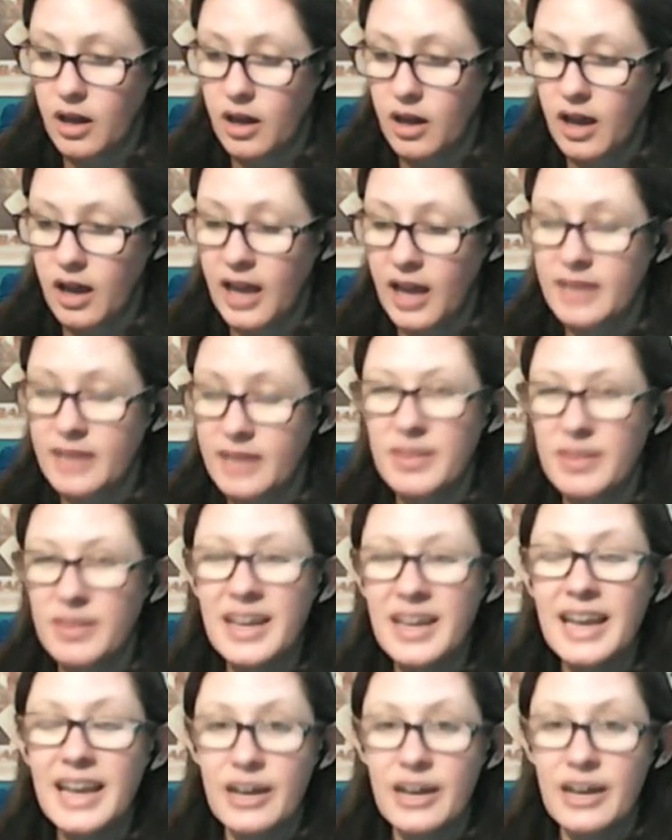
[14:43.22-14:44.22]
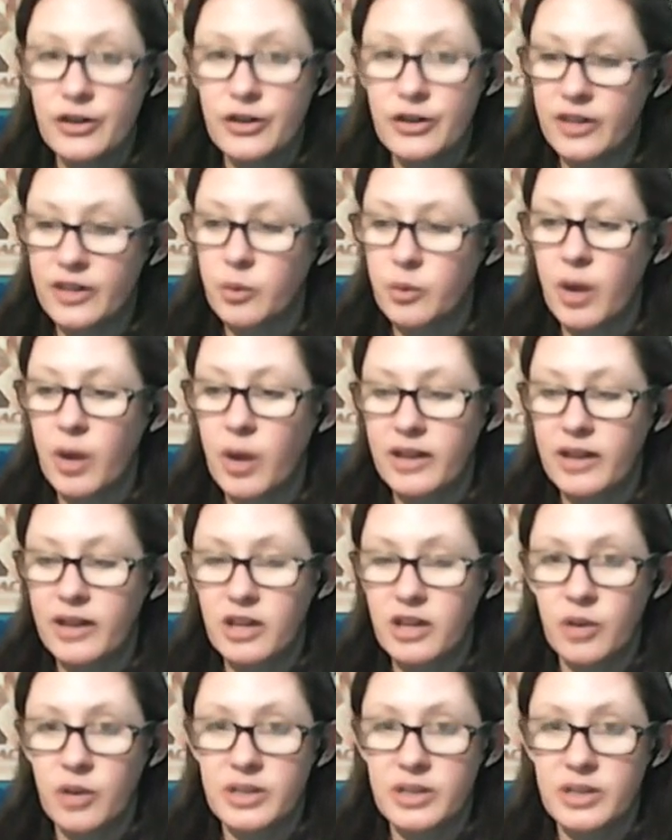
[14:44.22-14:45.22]
I think I had heard that a while
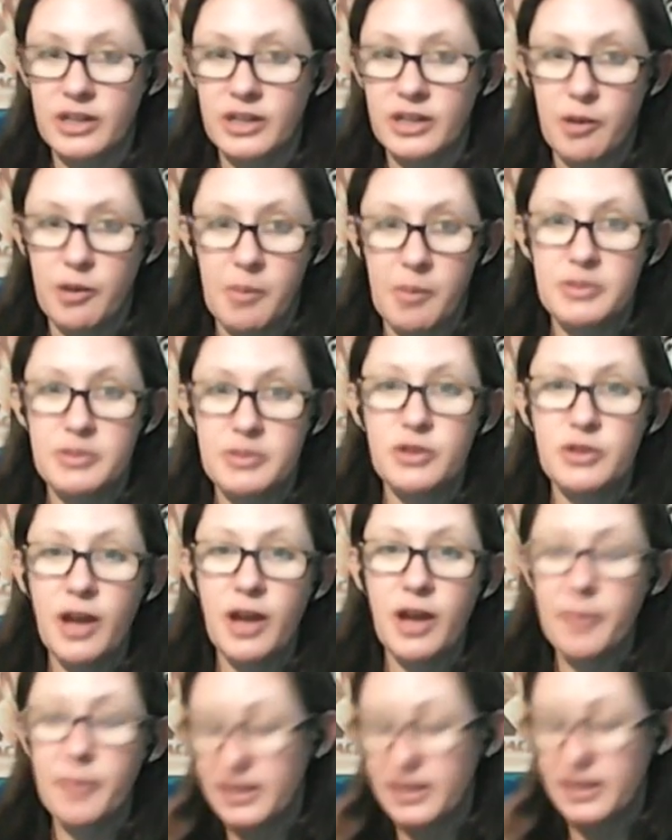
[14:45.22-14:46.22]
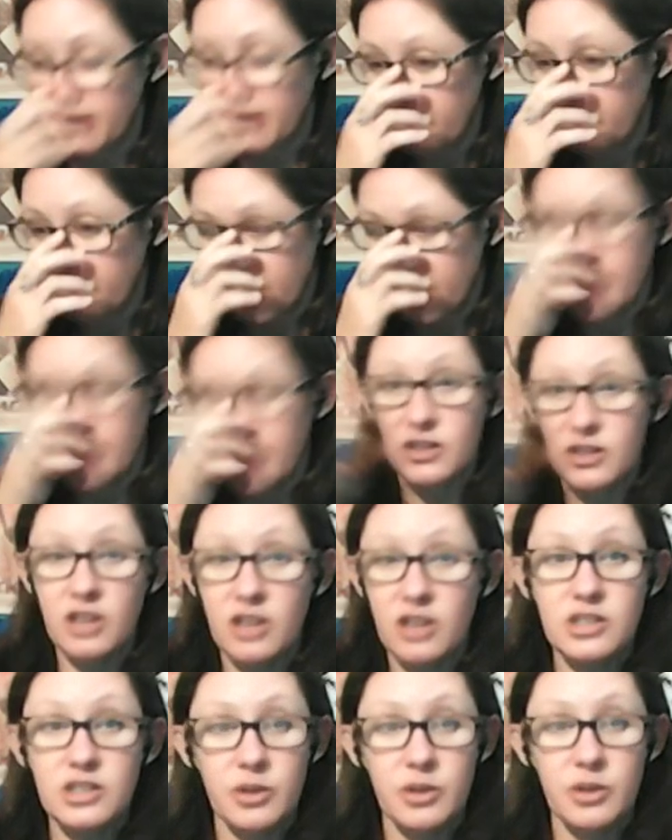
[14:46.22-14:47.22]
ago and I did not remember. So now Matt Damon is
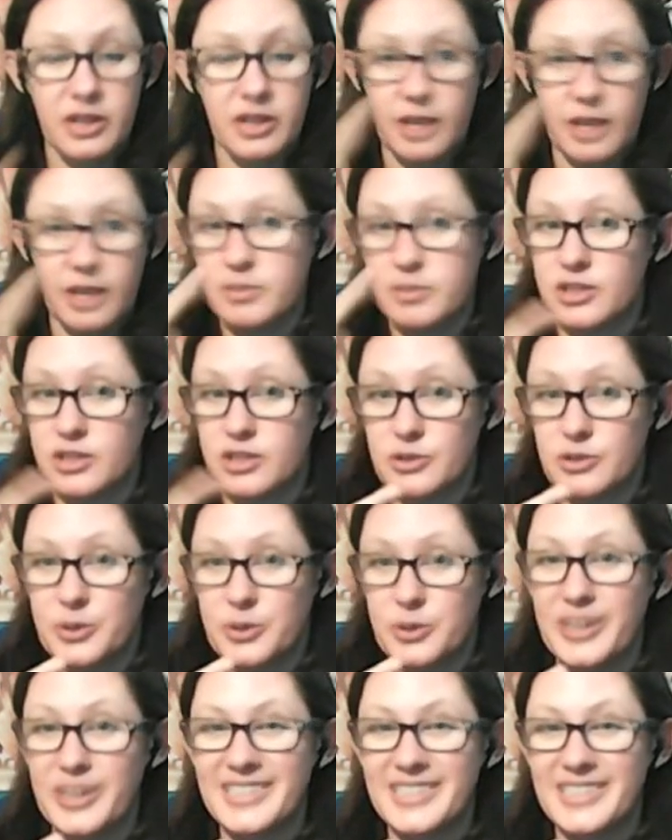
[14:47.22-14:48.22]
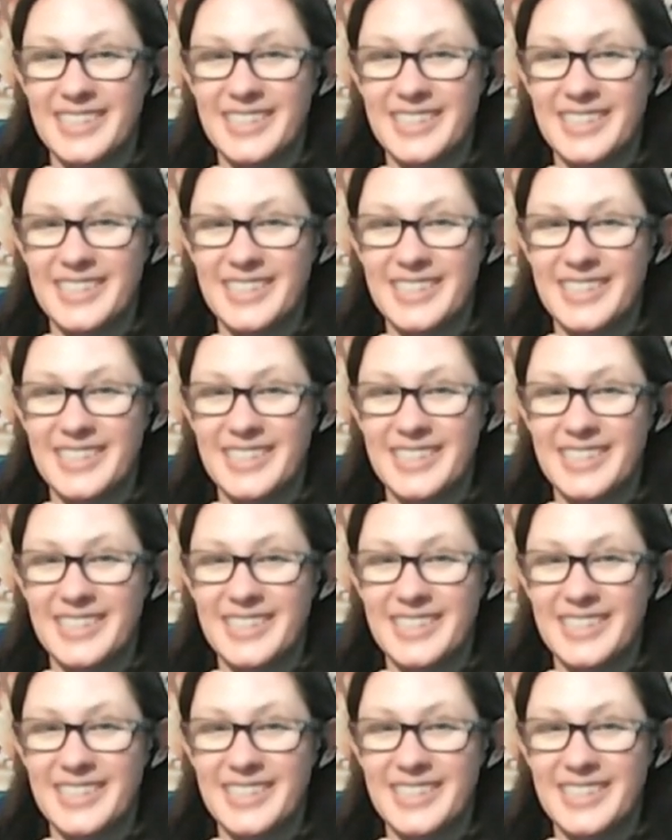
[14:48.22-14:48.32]
also in the MCU twice.